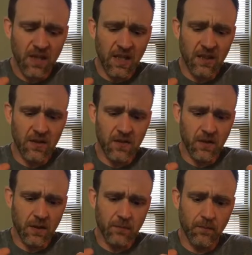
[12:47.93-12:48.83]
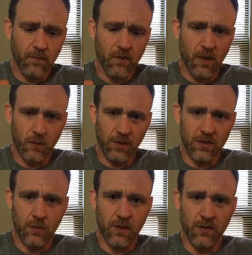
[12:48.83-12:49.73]
is not really
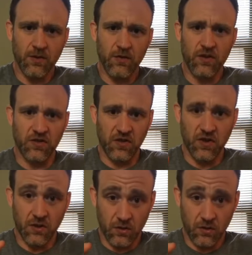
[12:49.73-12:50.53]
doing just